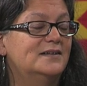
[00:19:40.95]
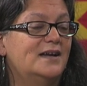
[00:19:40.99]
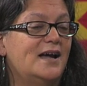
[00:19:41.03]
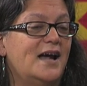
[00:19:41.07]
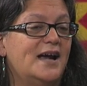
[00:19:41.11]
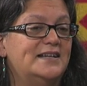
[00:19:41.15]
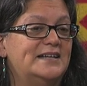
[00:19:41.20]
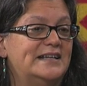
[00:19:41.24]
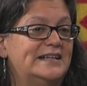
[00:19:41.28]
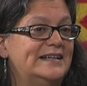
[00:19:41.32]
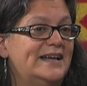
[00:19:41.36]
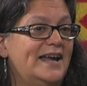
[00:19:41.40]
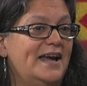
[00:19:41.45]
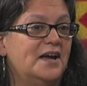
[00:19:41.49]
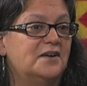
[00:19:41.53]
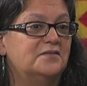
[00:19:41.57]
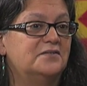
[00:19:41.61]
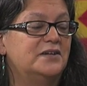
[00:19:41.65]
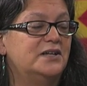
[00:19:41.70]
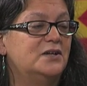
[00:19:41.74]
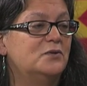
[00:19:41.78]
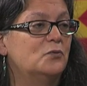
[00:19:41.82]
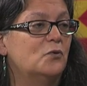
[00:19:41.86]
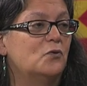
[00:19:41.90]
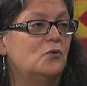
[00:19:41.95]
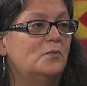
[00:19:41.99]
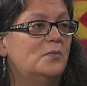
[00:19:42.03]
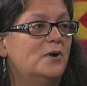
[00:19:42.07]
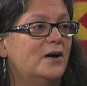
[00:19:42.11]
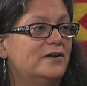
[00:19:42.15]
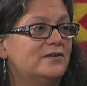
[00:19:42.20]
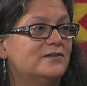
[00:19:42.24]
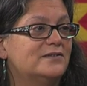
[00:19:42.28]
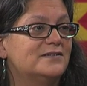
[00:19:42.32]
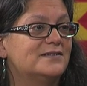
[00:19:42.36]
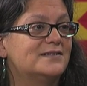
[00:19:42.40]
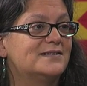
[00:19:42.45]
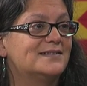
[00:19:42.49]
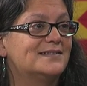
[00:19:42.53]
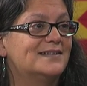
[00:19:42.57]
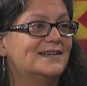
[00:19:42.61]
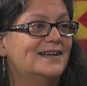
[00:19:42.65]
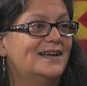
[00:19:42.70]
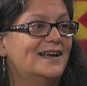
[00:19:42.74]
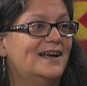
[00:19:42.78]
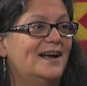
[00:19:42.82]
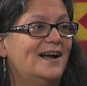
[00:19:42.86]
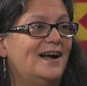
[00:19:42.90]
I didn't have any role models.
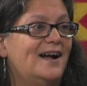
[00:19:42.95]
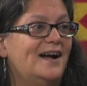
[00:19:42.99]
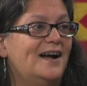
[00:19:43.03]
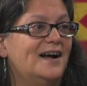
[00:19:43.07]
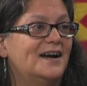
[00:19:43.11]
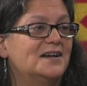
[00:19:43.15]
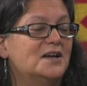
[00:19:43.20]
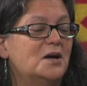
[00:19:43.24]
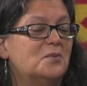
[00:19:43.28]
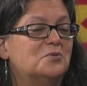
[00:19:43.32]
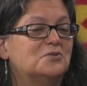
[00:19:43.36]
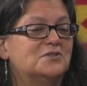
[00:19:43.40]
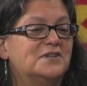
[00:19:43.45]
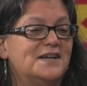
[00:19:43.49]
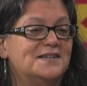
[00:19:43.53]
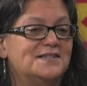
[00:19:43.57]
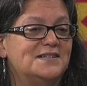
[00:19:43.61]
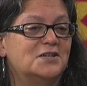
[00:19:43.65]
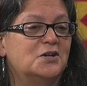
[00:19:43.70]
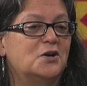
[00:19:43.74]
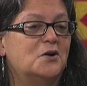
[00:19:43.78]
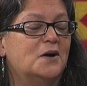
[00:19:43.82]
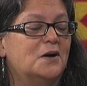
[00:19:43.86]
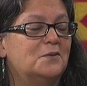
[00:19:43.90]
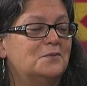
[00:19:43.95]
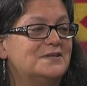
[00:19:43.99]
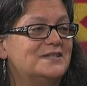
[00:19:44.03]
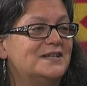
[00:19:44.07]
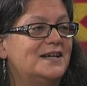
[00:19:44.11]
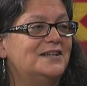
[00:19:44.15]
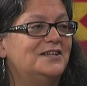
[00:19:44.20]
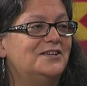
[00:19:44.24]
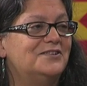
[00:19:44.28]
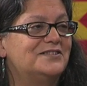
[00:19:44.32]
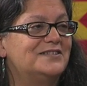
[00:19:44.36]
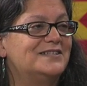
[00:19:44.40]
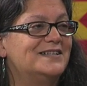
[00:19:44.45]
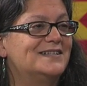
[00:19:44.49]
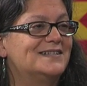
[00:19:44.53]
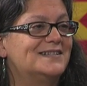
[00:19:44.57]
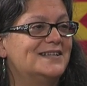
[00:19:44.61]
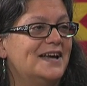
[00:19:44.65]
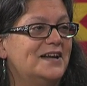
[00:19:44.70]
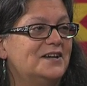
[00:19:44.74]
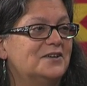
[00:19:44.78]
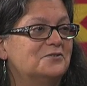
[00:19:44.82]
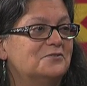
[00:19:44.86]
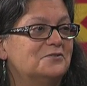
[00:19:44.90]
A couple days ago, I was at UC
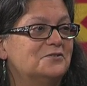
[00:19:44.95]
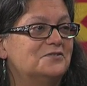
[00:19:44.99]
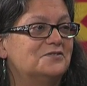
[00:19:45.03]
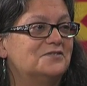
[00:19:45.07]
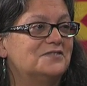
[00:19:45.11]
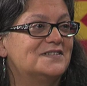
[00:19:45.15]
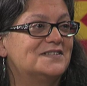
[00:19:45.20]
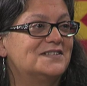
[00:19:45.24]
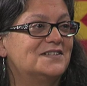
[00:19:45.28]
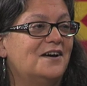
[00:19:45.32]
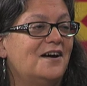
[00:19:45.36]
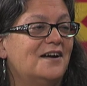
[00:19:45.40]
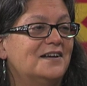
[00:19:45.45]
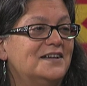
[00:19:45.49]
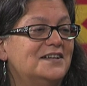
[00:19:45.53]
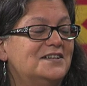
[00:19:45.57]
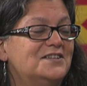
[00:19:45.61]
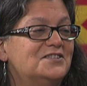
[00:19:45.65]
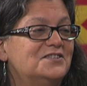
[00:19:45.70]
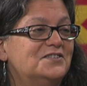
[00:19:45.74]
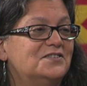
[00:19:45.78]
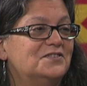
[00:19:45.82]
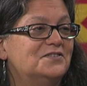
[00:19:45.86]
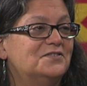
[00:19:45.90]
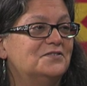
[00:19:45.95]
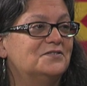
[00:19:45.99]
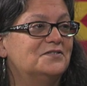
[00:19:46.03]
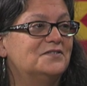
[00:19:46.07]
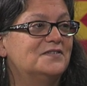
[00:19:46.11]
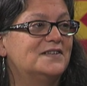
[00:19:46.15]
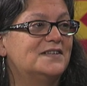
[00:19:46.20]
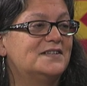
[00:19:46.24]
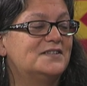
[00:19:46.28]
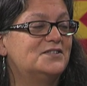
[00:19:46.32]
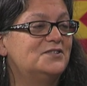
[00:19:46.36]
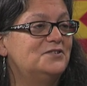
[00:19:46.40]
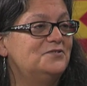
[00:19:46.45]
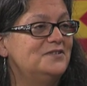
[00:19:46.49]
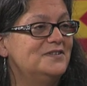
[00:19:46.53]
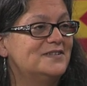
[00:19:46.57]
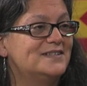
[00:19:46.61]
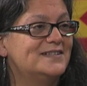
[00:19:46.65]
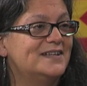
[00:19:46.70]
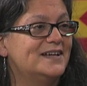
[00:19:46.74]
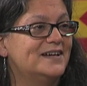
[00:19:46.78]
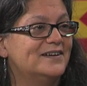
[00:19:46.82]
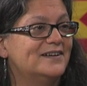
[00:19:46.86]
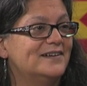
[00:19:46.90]
Santa Cruz talking to the
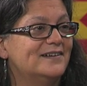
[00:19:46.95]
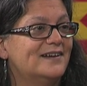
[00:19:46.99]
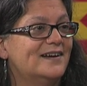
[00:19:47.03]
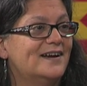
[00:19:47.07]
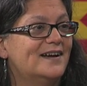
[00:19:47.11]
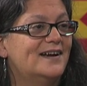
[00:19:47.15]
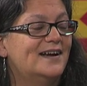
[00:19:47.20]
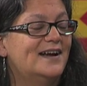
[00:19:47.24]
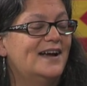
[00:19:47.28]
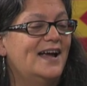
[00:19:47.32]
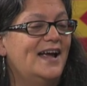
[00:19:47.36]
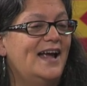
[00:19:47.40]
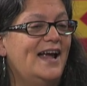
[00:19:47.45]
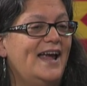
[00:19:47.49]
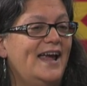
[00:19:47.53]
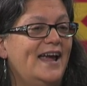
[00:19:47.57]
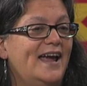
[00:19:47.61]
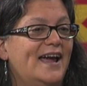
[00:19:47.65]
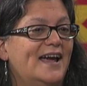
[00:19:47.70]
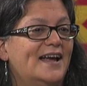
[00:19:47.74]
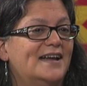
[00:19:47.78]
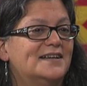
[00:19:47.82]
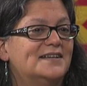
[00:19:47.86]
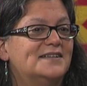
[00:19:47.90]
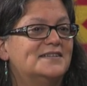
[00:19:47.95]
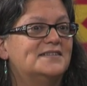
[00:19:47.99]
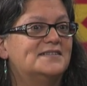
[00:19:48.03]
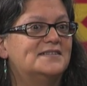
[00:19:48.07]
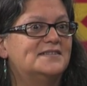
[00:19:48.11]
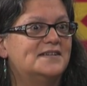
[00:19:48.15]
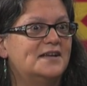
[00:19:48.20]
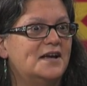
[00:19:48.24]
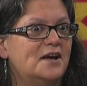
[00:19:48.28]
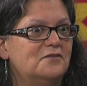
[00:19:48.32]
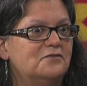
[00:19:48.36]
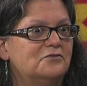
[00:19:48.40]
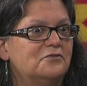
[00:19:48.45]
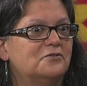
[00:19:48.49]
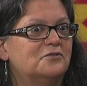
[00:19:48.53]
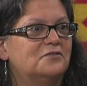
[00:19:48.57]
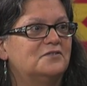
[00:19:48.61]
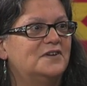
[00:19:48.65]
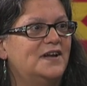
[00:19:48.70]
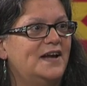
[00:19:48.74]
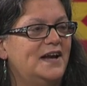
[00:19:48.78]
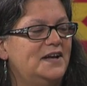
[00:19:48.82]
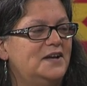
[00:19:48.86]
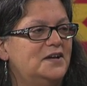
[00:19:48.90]
students there, mm-hmm. and
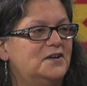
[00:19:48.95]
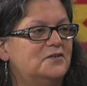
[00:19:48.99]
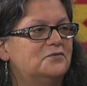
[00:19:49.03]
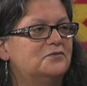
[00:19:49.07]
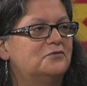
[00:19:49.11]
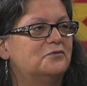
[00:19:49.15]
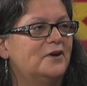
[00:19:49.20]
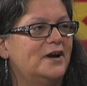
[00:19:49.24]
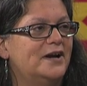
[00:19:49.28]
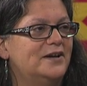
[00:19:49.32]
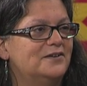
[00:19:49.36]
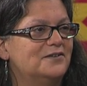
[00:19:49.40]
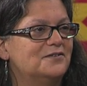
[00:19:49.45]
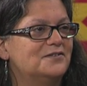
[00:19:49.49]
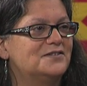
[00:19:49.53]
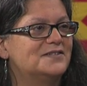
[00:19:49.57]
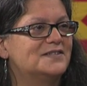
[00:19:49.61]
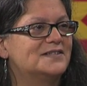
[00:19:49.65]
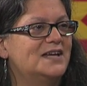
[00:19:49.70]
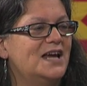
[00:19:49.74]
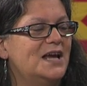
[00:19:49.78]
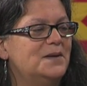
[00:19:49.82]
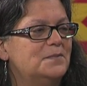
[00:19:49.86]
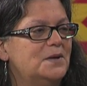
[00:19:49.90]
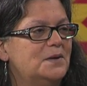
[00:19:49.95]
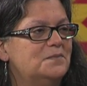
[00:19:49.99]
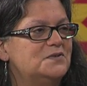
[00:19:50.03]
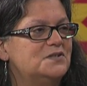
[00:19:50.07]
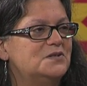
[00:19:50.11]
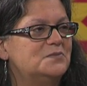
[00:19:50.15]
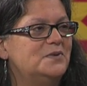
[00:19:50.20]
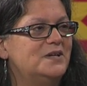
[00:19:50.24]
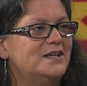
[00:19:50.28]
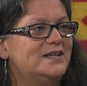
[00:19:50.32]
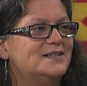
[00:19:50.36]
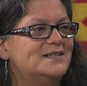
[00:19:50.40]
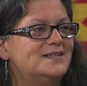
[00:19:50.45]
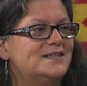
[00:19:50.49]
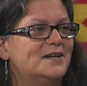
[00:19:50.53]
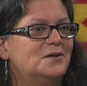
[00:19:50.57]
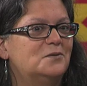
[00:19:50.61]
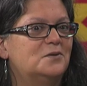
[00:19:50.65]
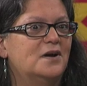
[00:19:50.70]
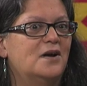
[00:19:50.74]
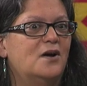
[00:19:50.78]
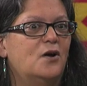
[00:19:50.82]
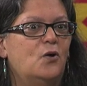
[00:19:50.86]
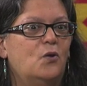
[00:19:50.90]
several Native writers came up to me and
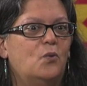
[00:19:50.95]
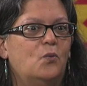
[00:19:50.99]
said,